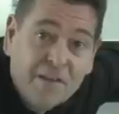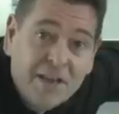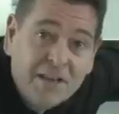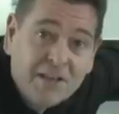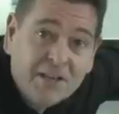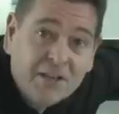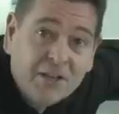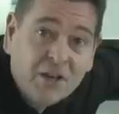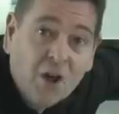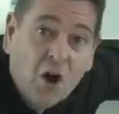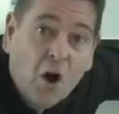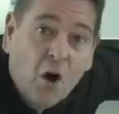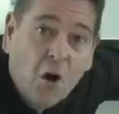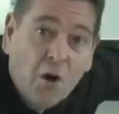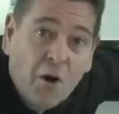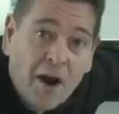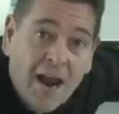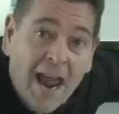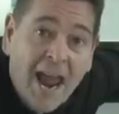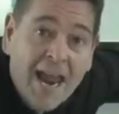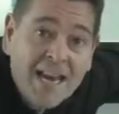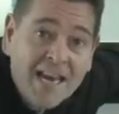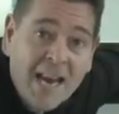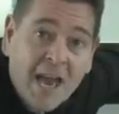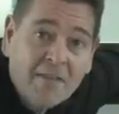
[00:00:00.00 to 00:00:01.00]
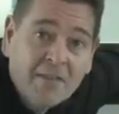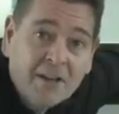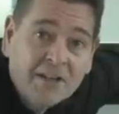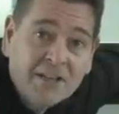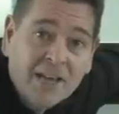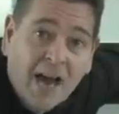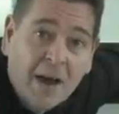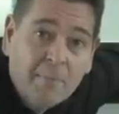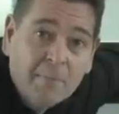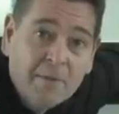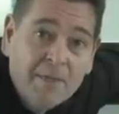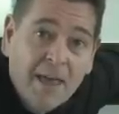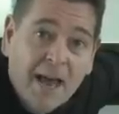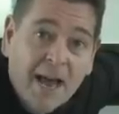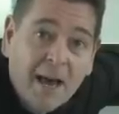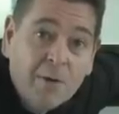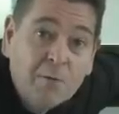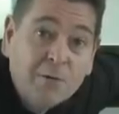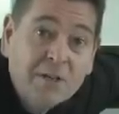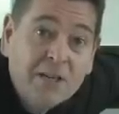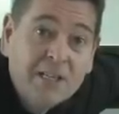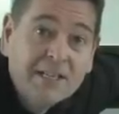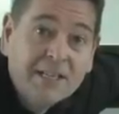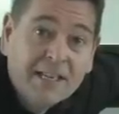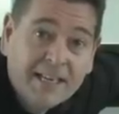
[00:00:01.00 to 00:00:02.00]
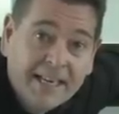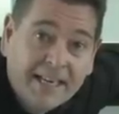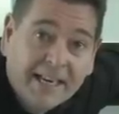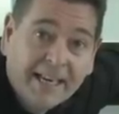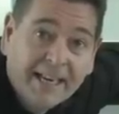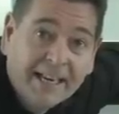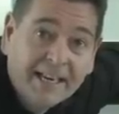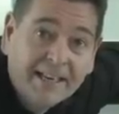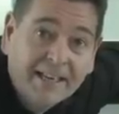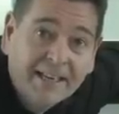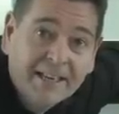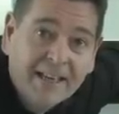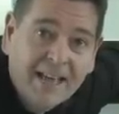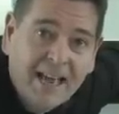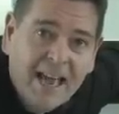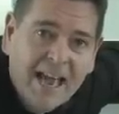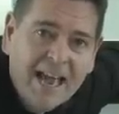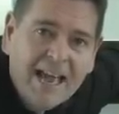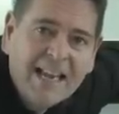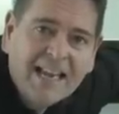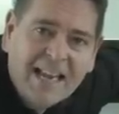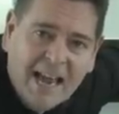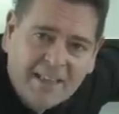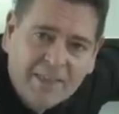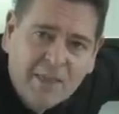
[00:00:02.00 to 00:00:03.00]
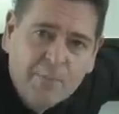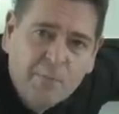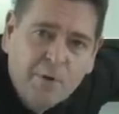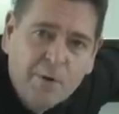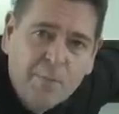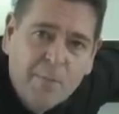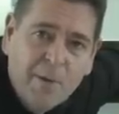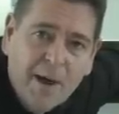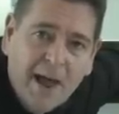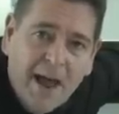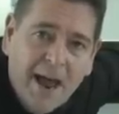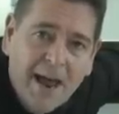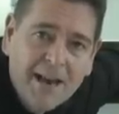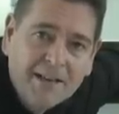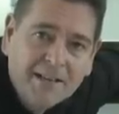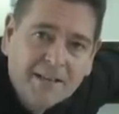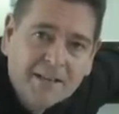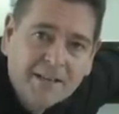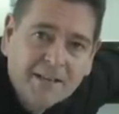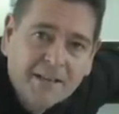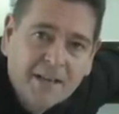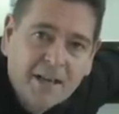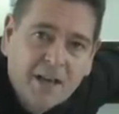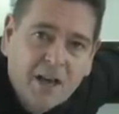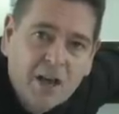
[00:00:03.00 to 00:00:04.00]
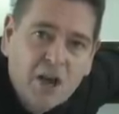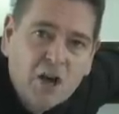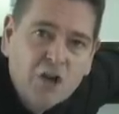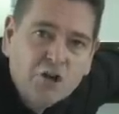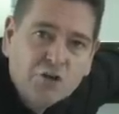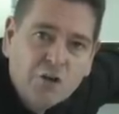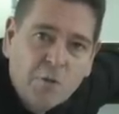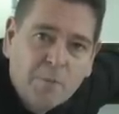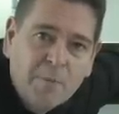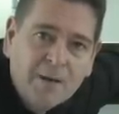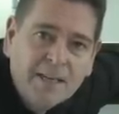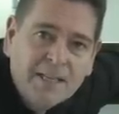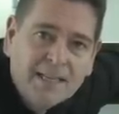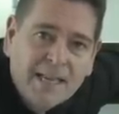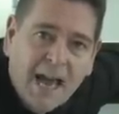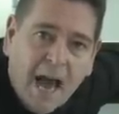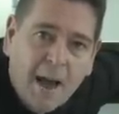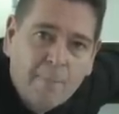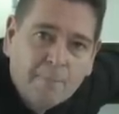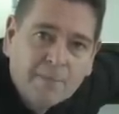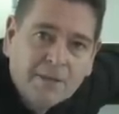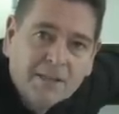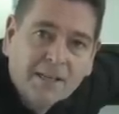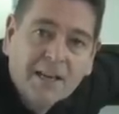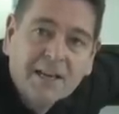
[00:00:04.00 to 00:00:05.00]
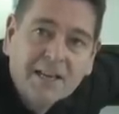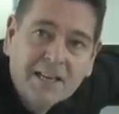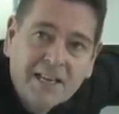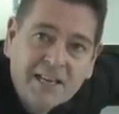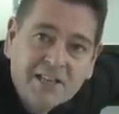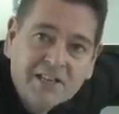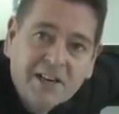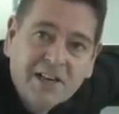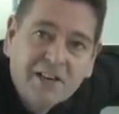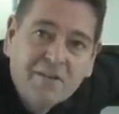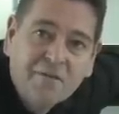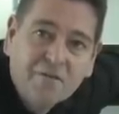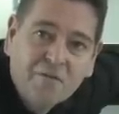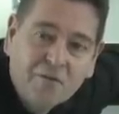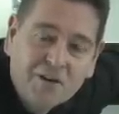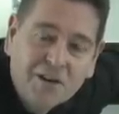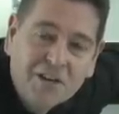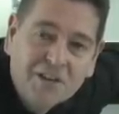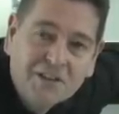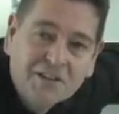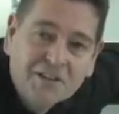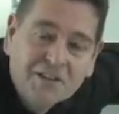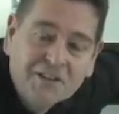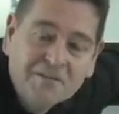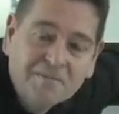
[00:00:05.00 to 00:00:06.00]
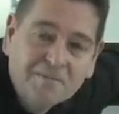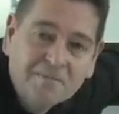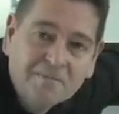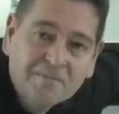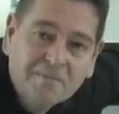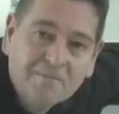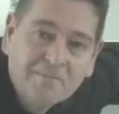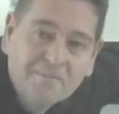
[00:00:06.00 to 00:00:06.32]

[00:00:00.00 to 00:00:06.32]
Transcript: if this or any other tap in the house is leaking, get them repaired. Dripping taps can easily freeze.